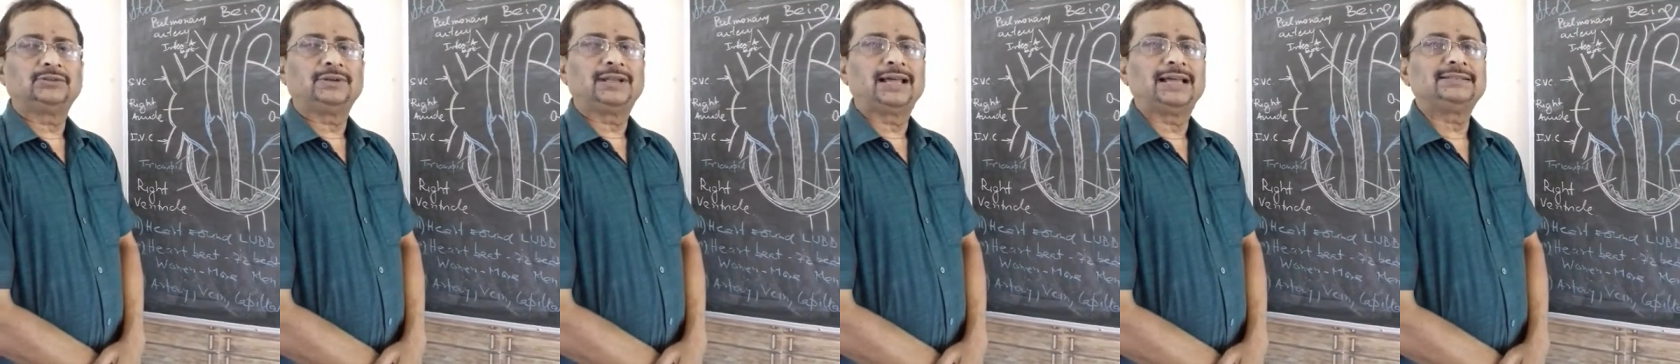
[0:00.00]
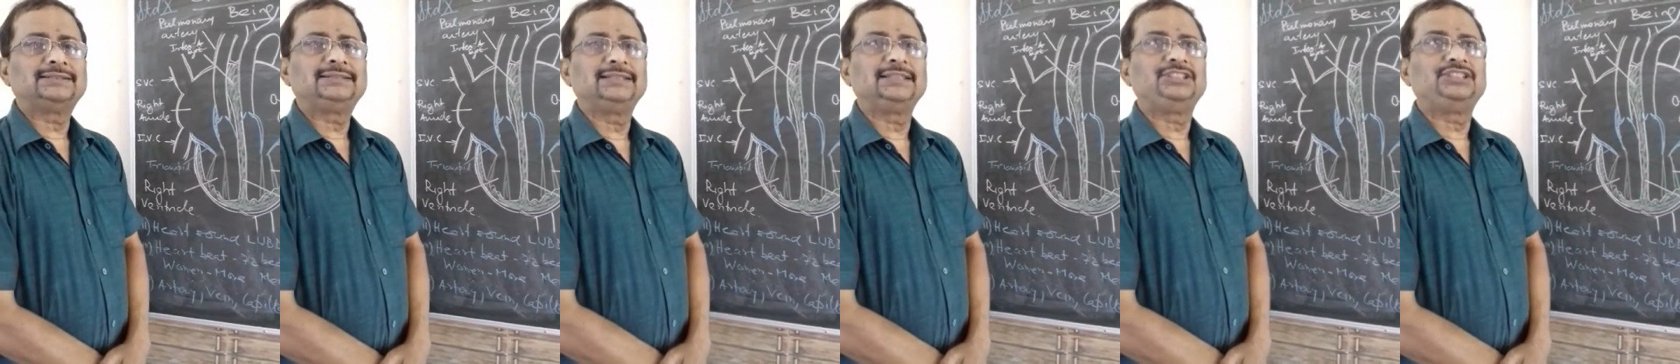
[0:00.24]

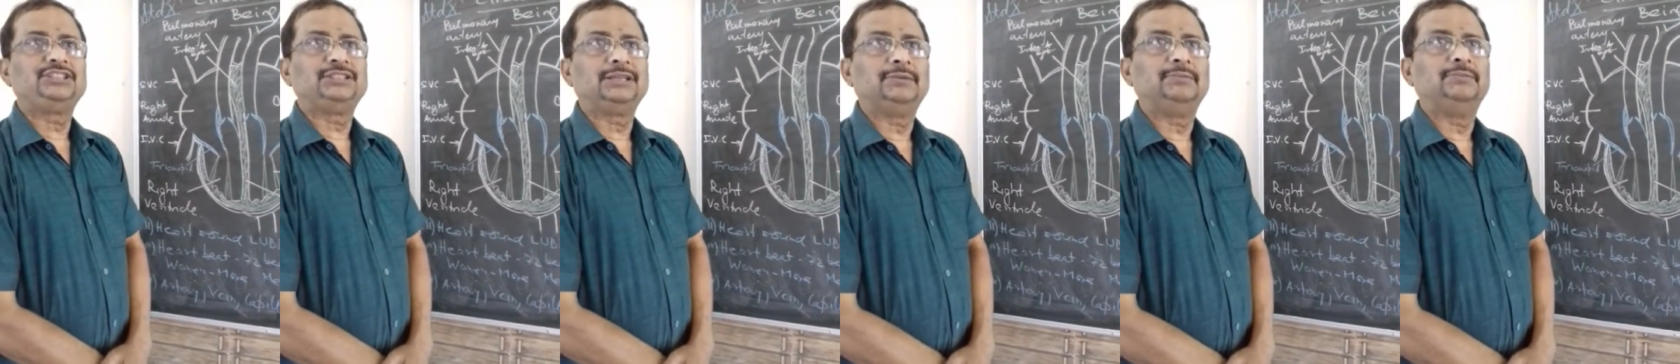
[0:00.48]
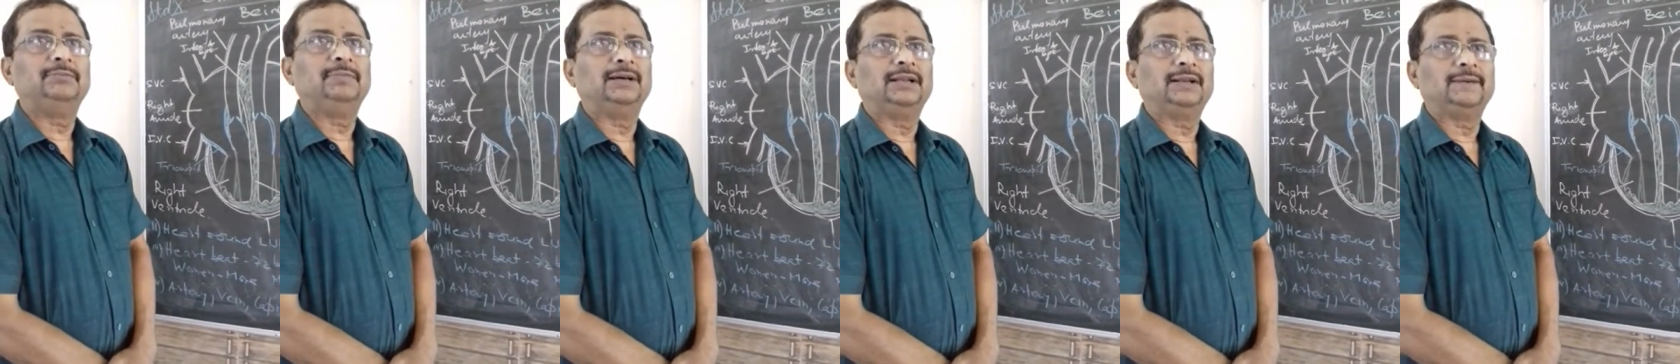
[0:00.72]
thoracic
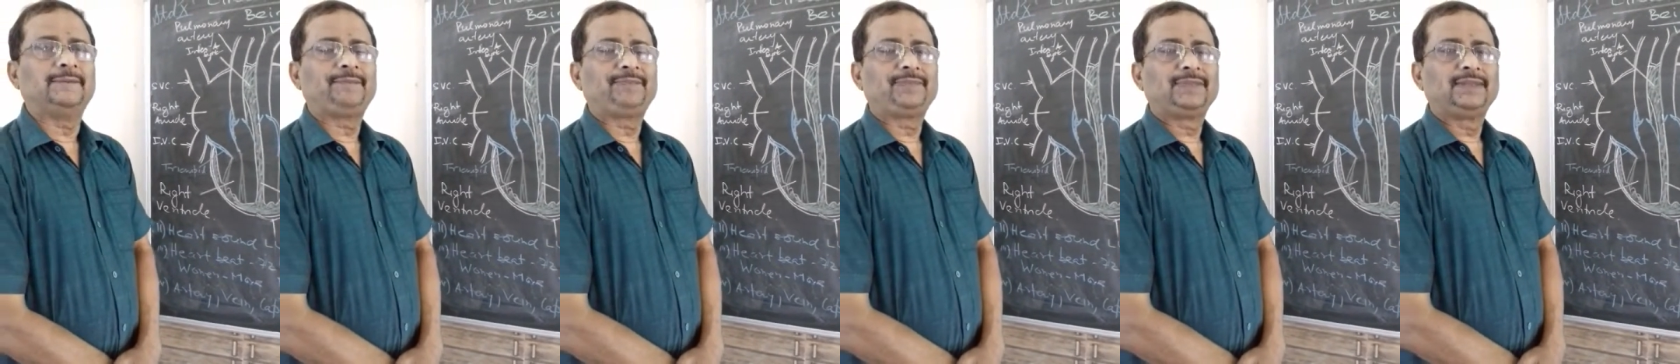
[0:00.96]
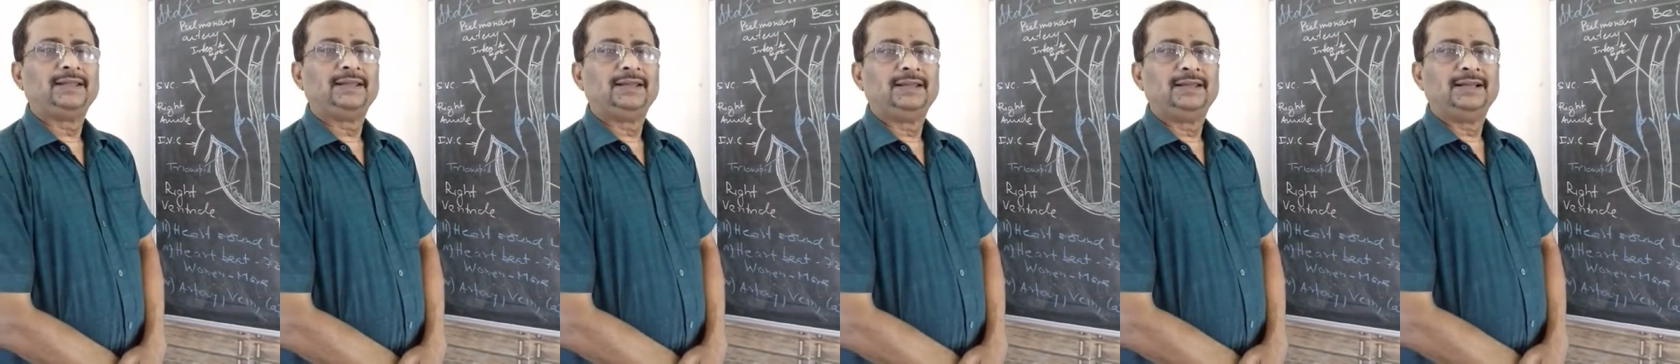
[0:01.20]
chamber,
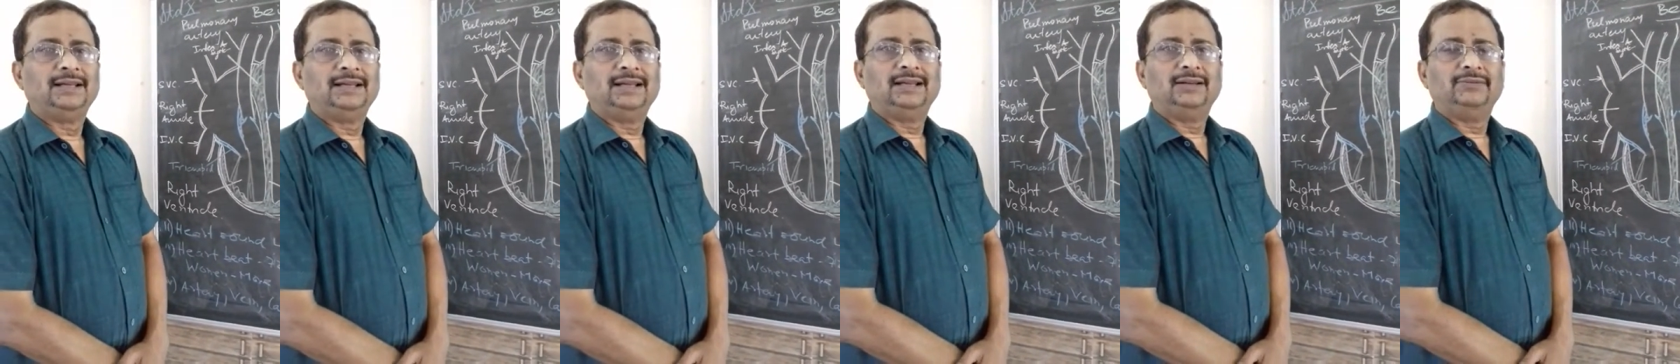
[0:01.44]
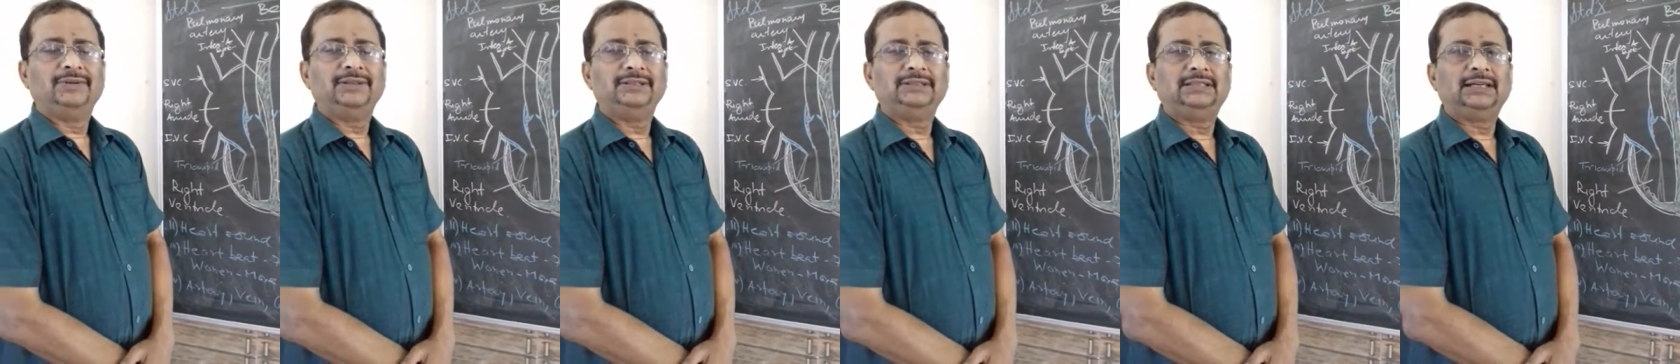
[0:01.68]

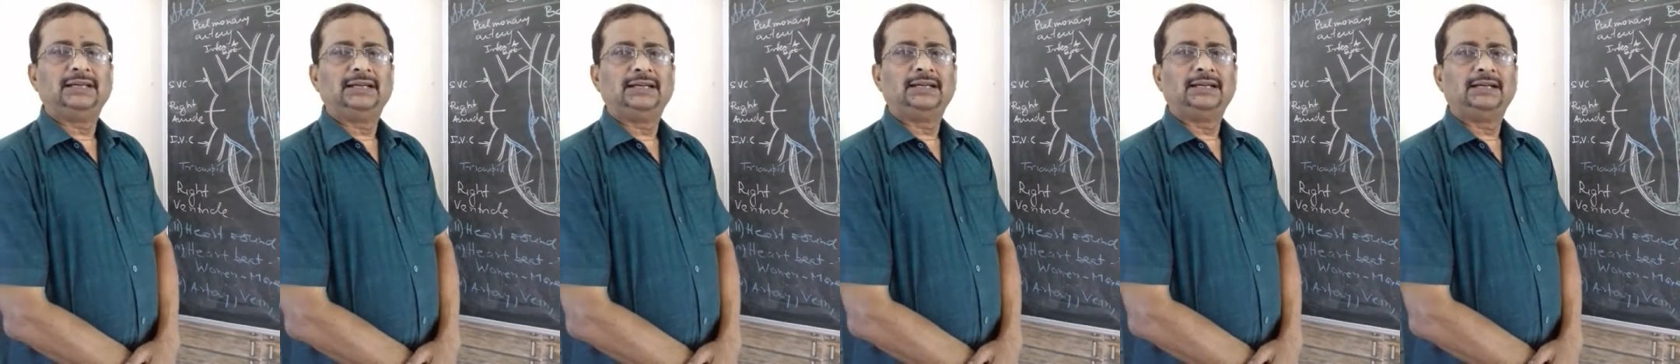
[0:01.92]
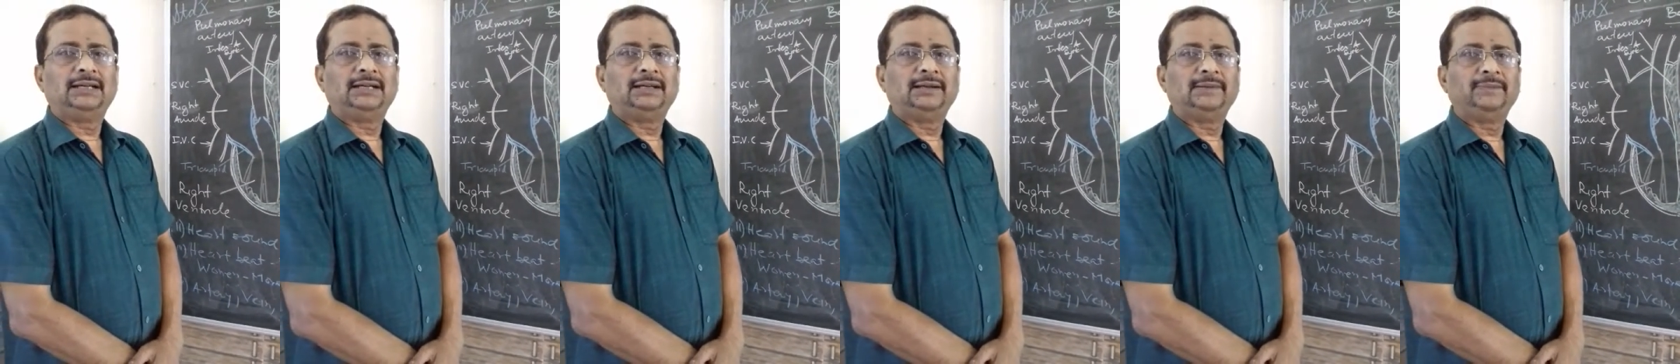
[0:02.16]
with
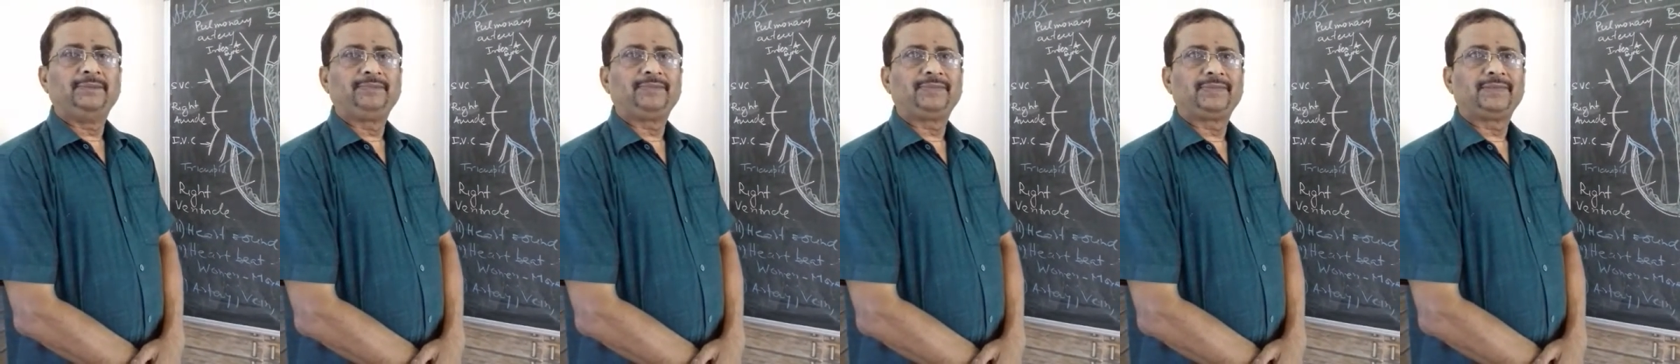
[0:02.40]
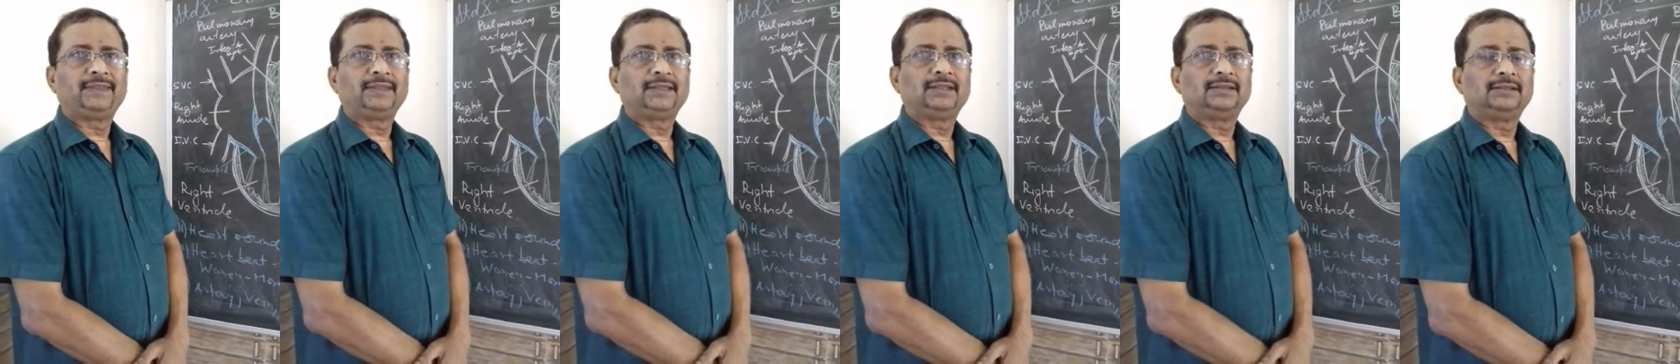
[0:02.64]

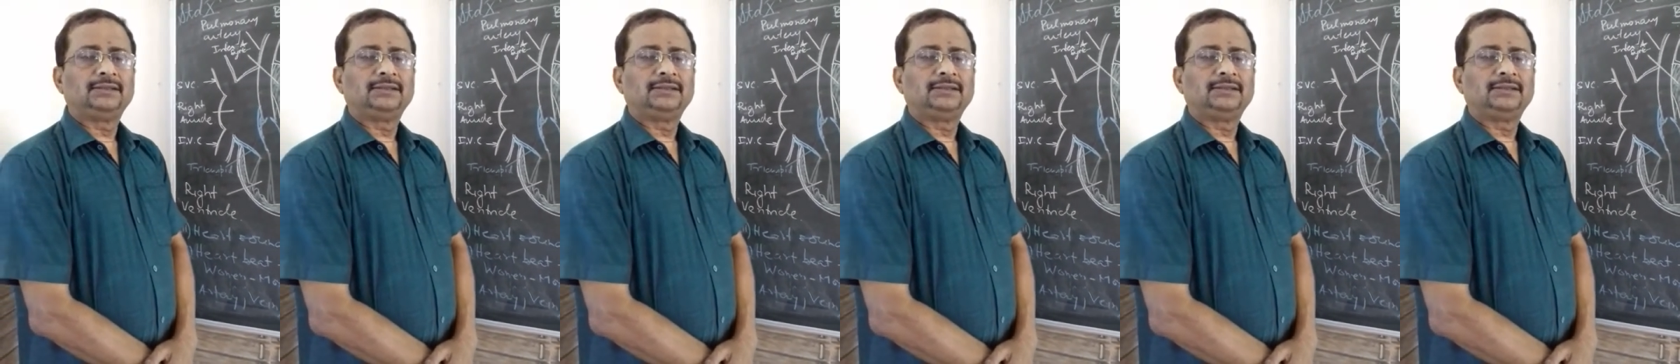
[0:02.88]
the